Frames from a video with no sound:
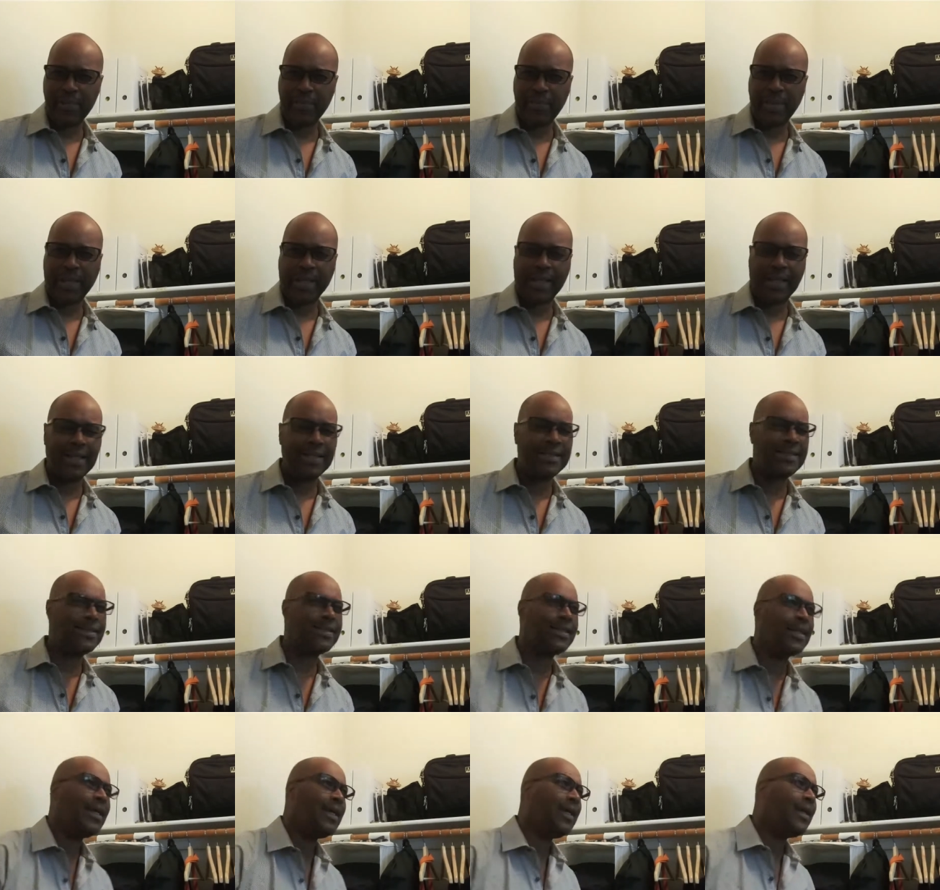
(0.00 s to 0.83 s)

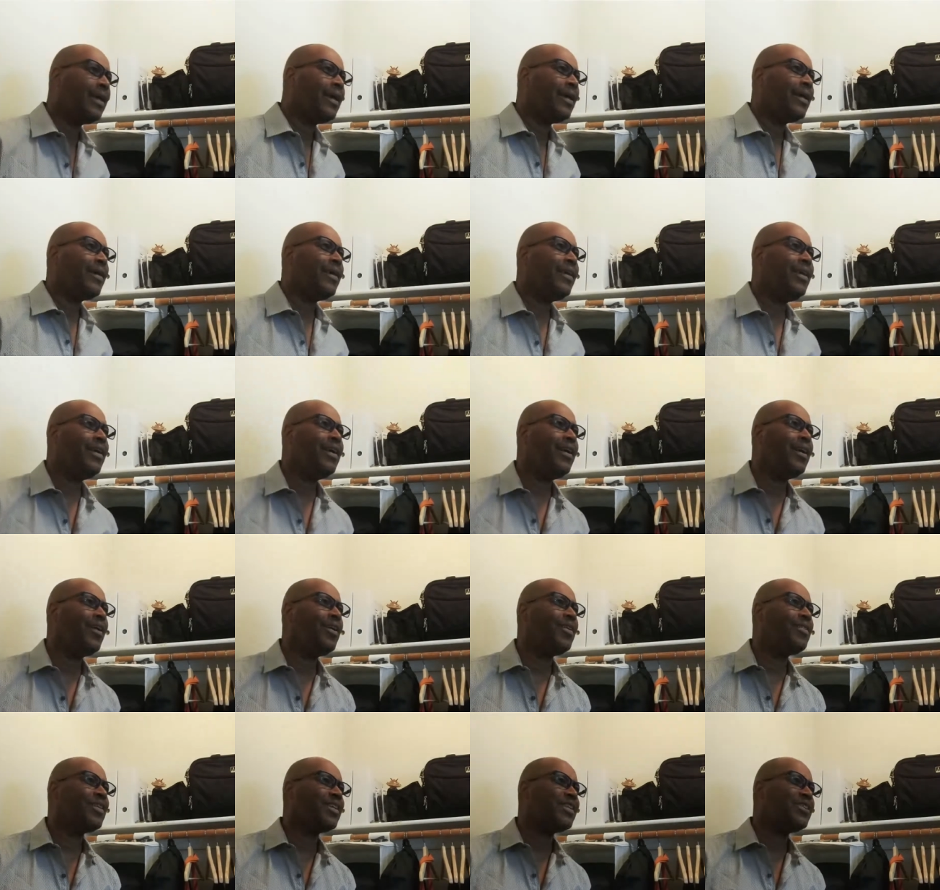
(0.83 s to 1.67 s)
because, you
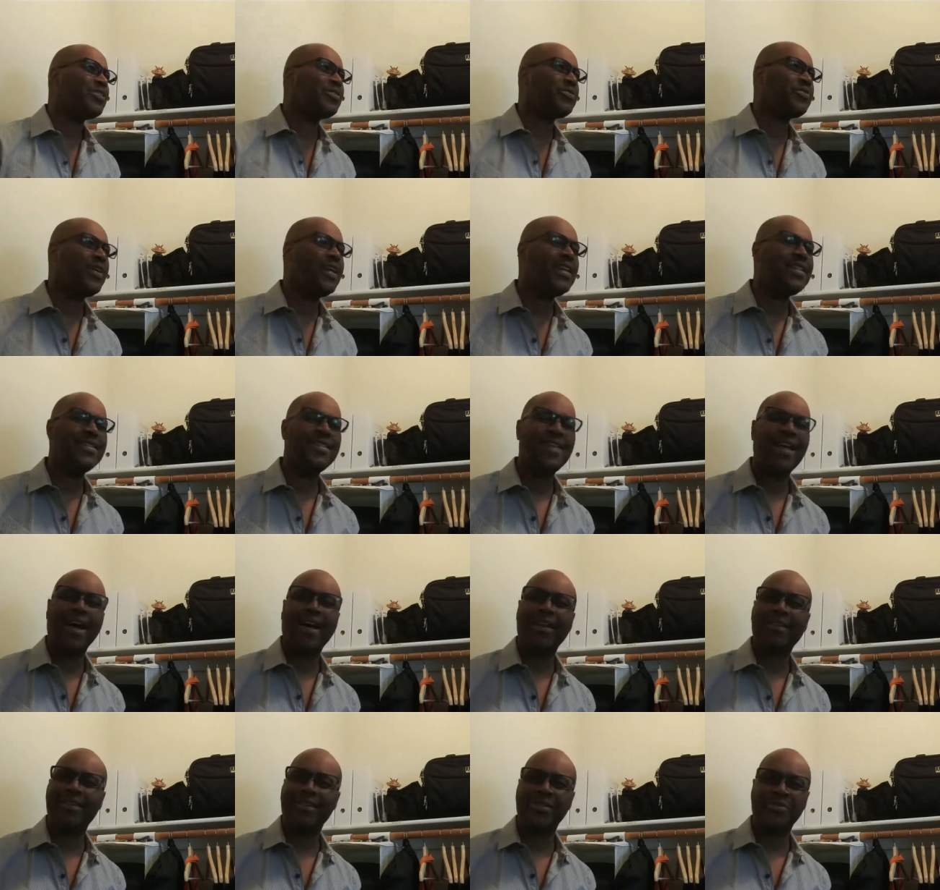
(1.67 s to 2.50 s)
know, they're stressed
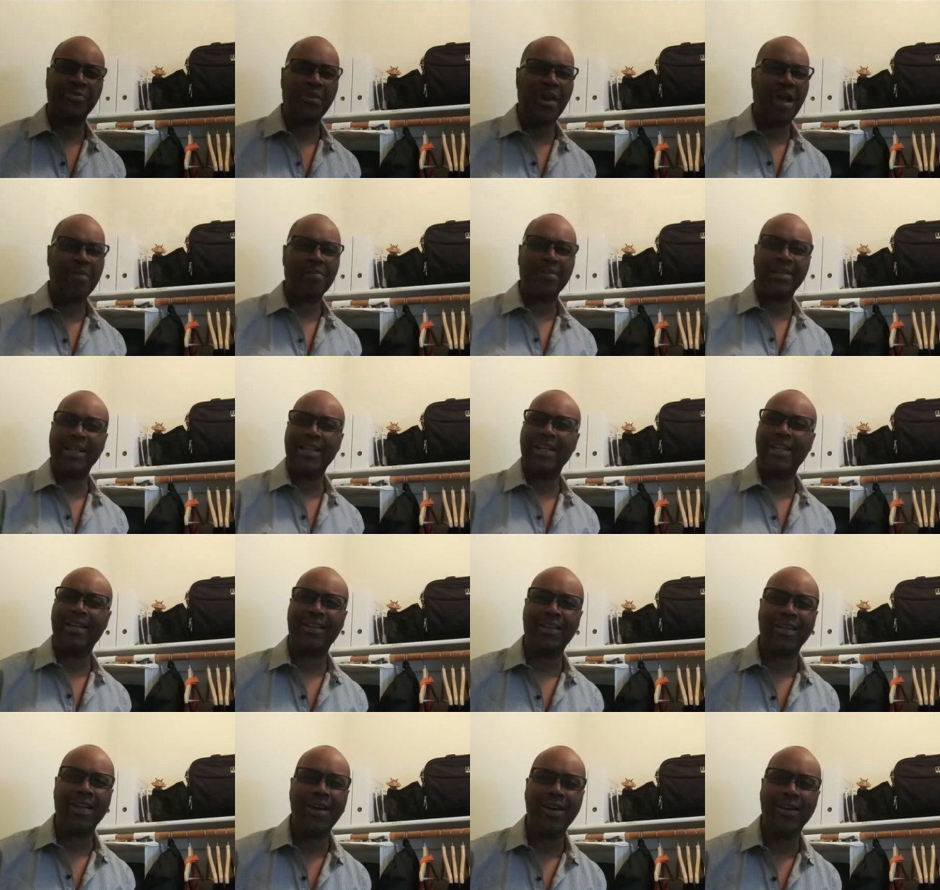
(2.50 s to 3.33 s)
out, they're traveling
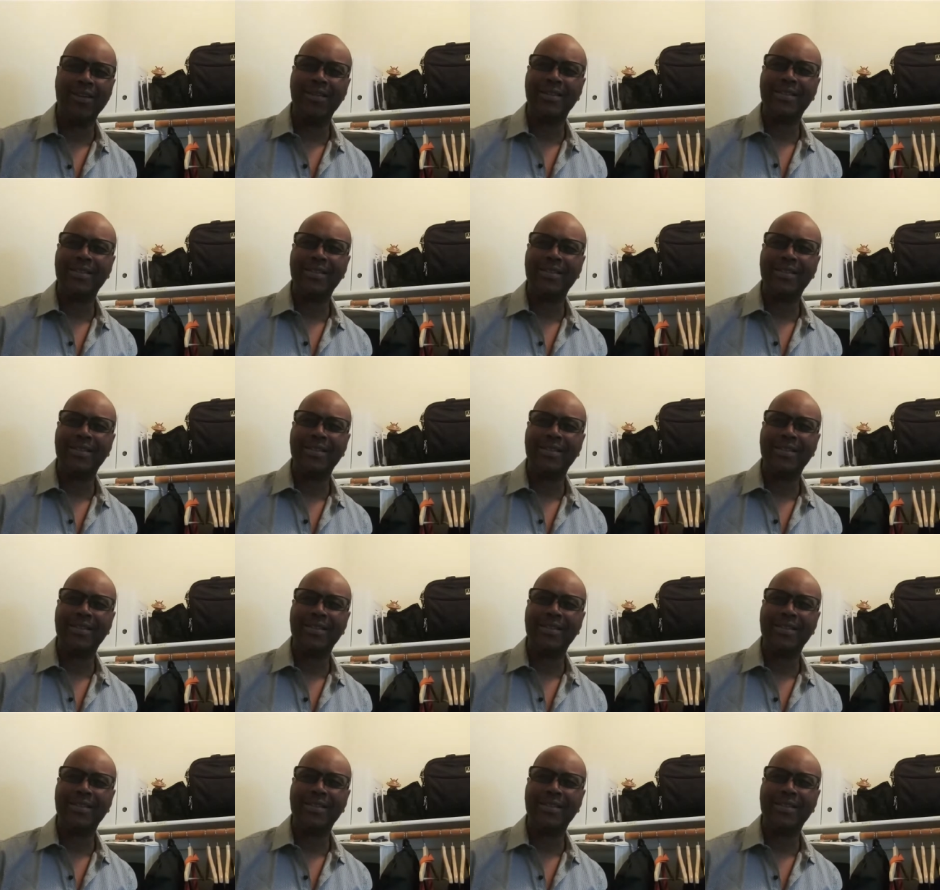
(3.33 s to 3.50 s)
alone.